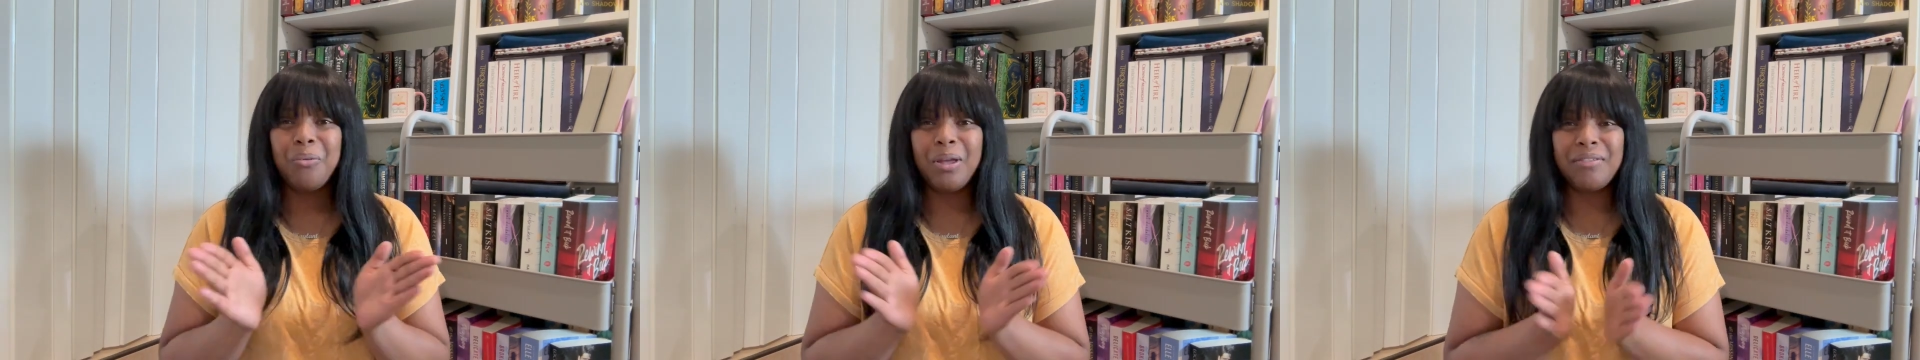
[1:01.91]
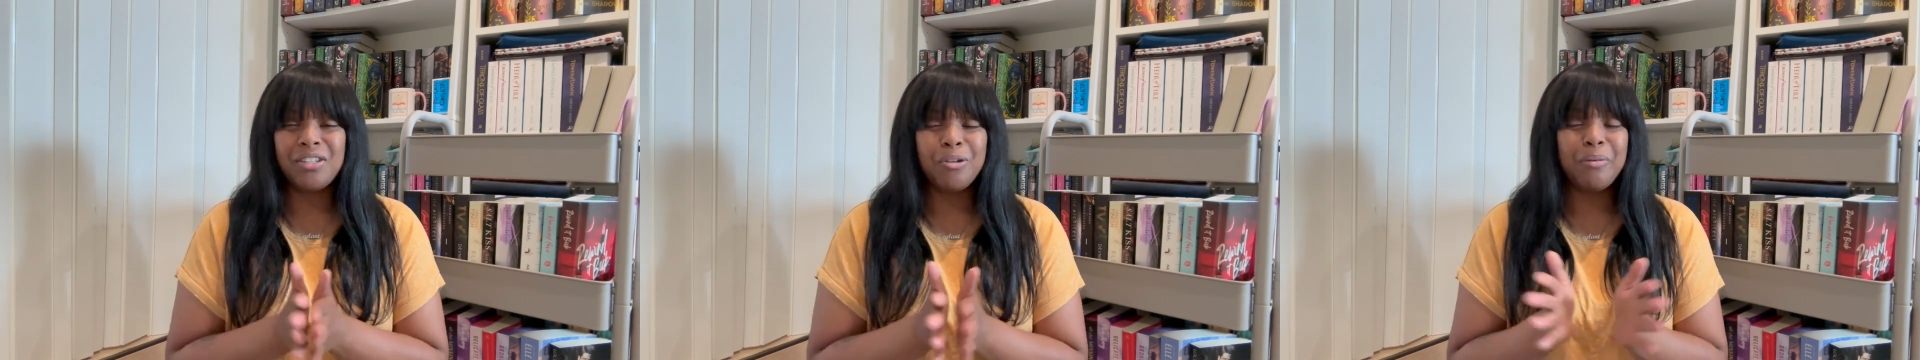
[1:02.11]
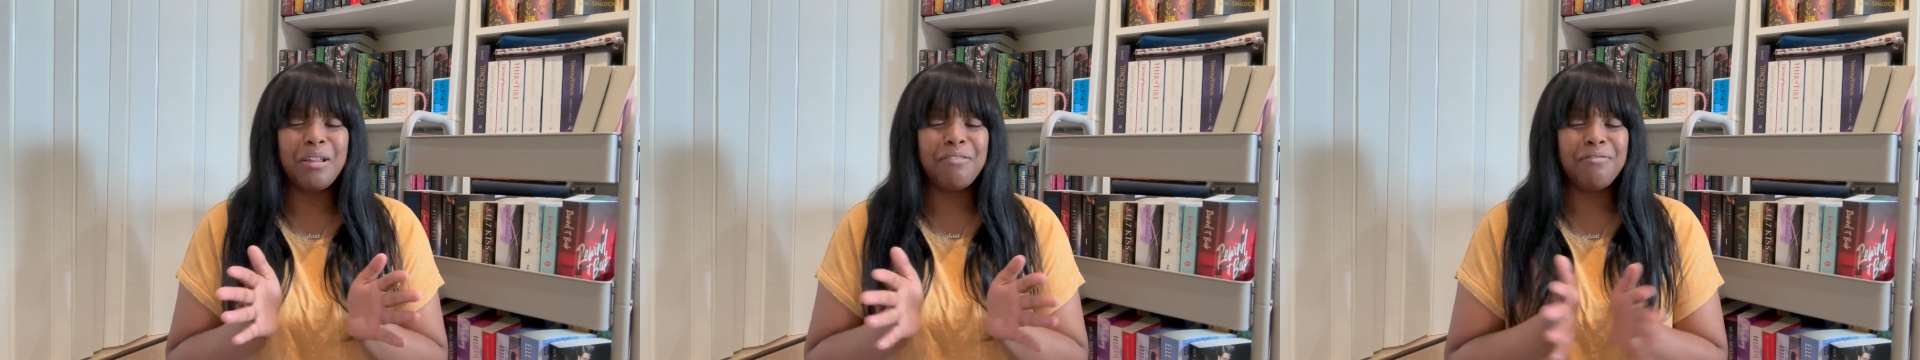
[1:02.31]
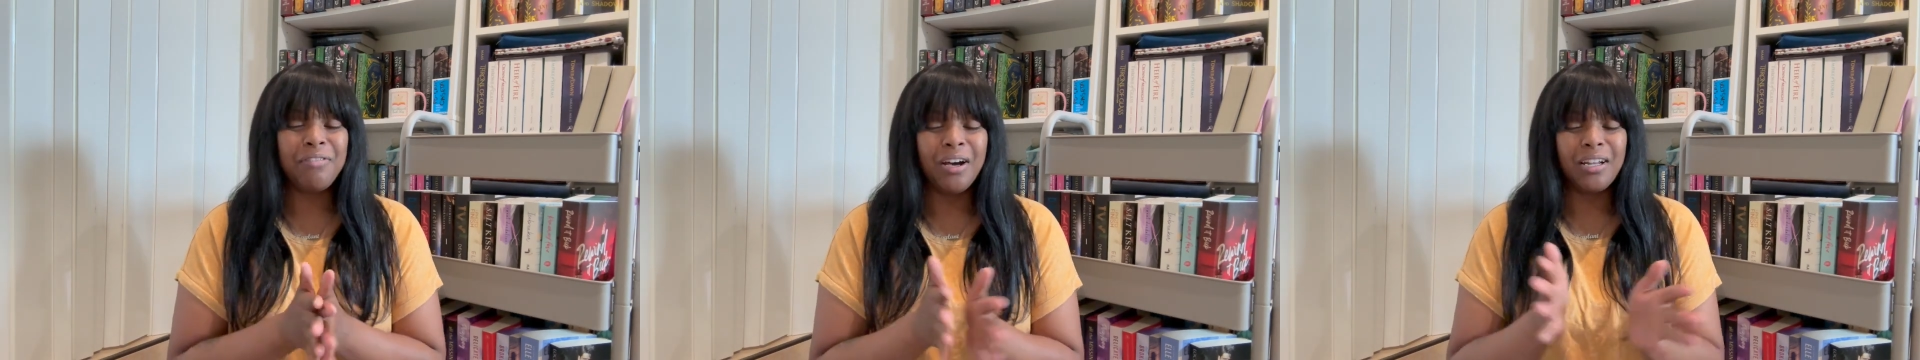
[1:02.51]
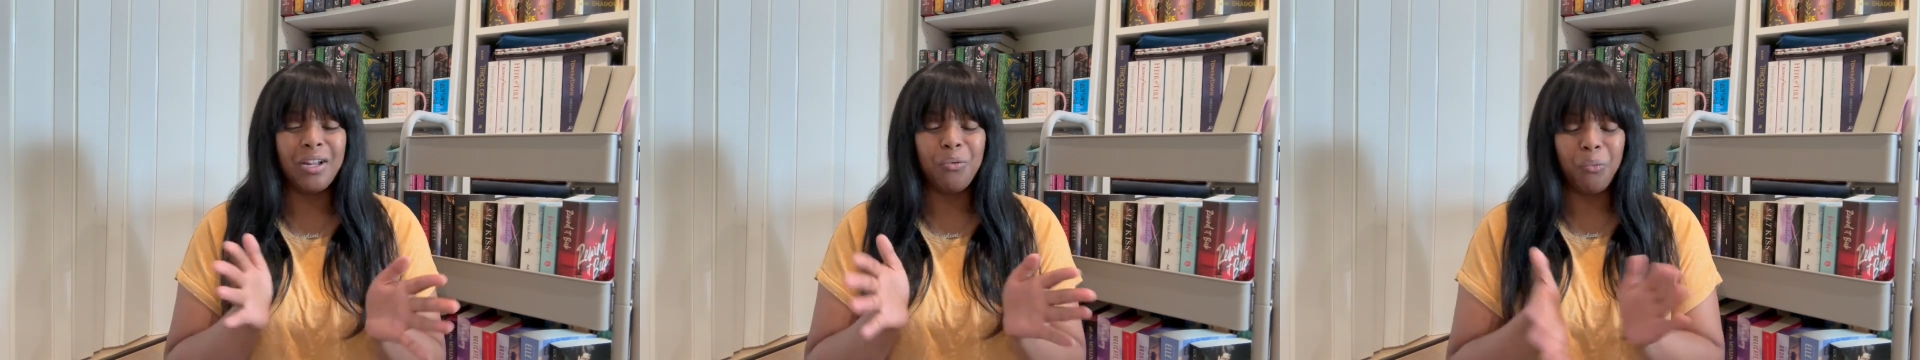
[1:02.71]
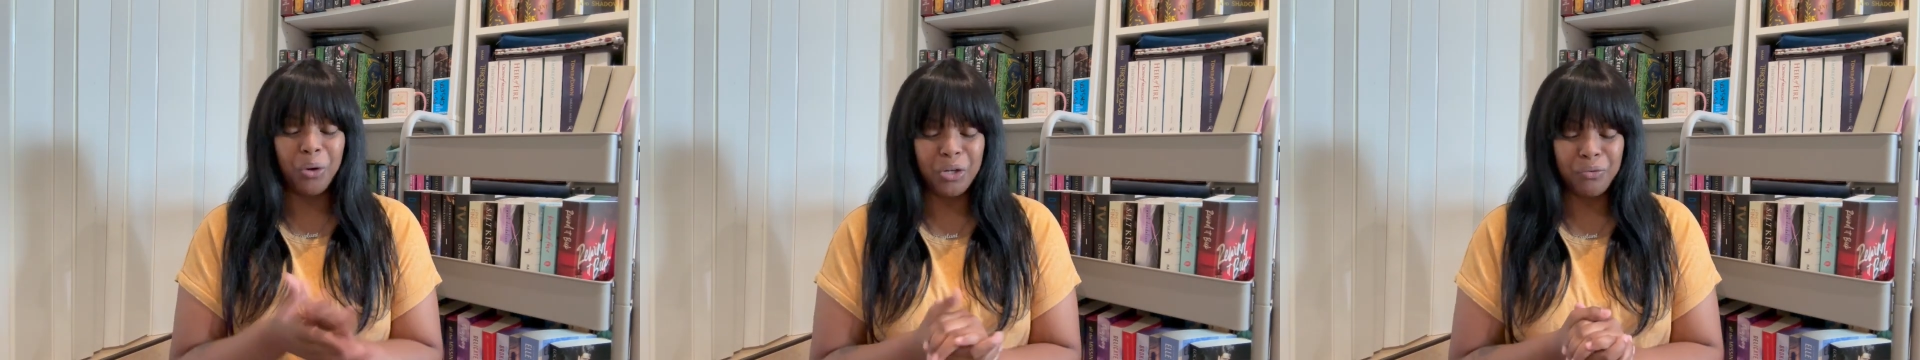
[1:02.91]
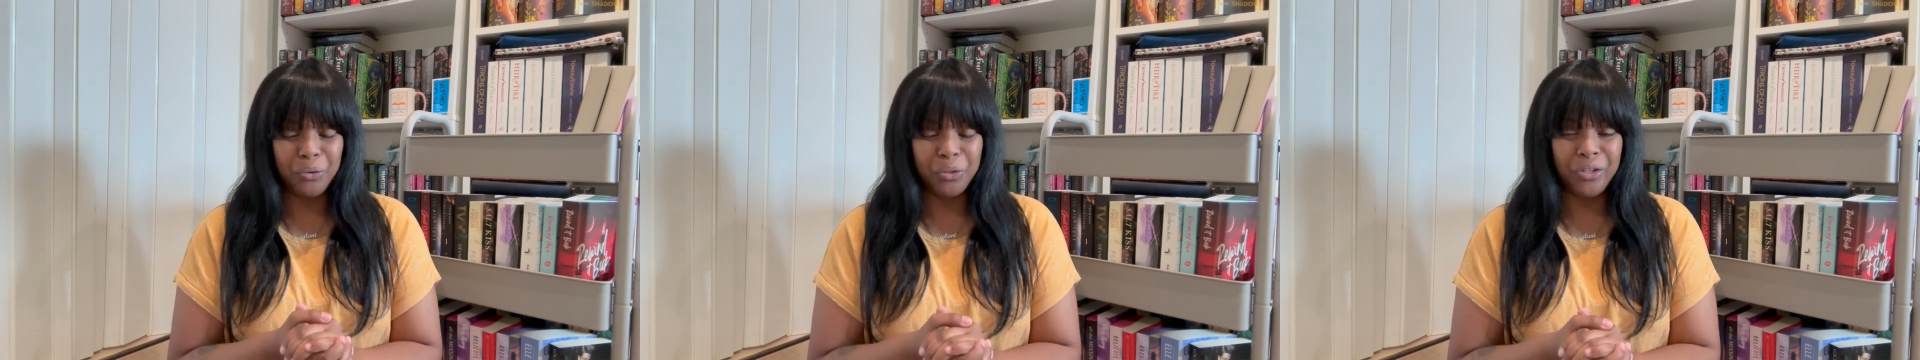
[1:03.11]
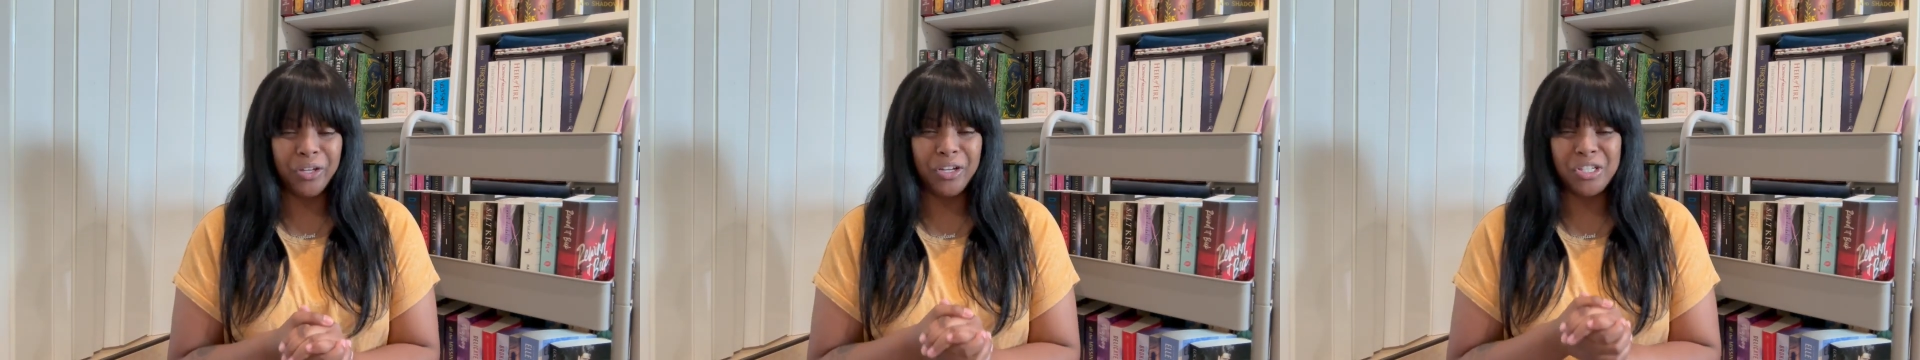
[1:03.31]
We have so many fun and wonderful
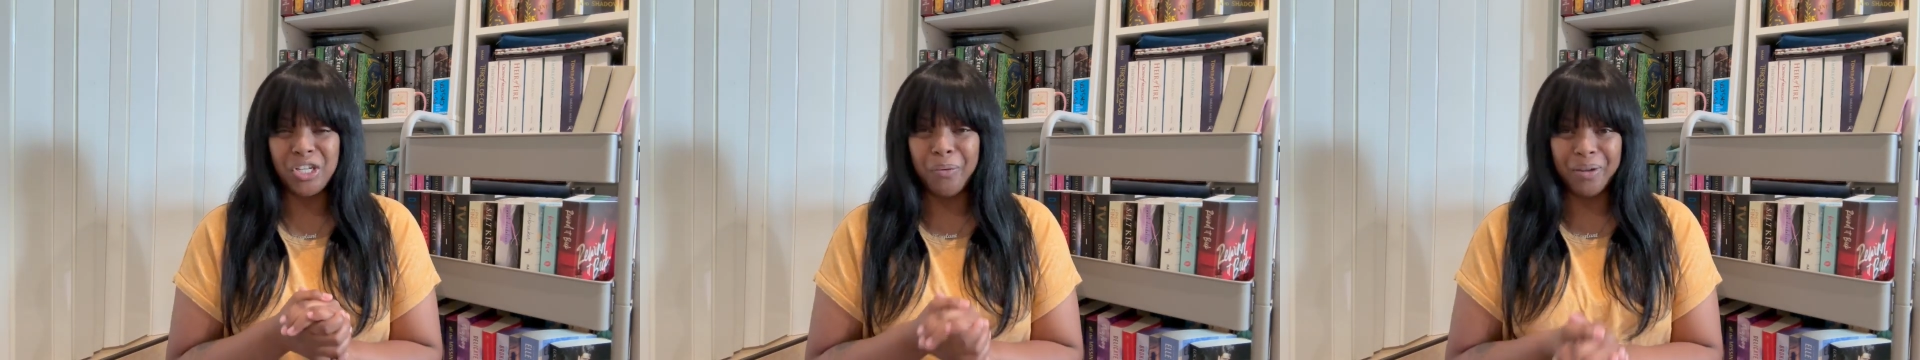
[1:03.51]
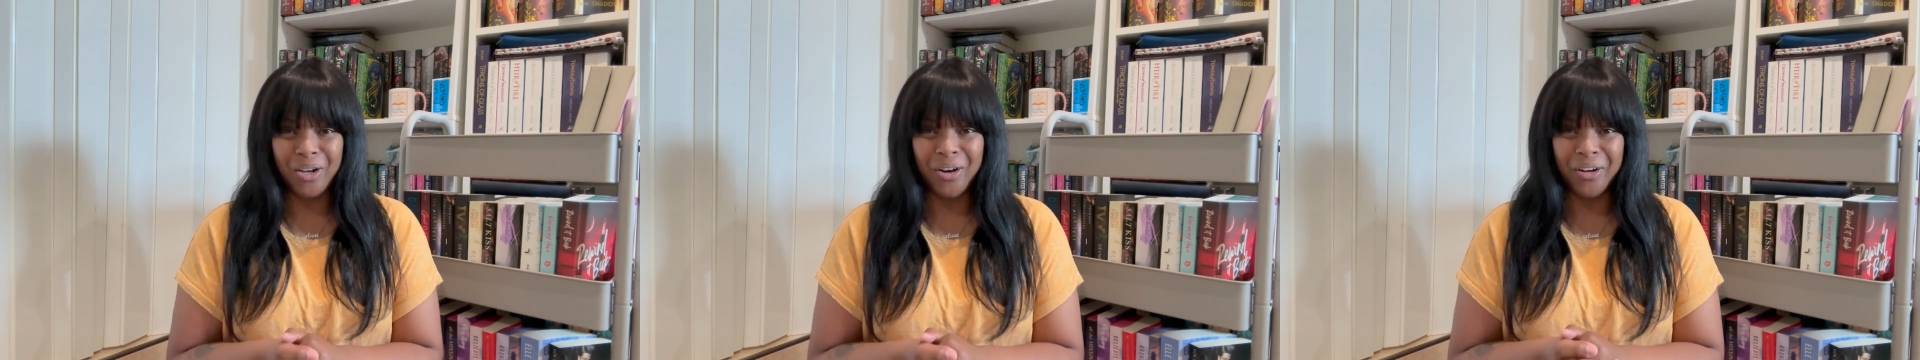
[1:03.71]
things going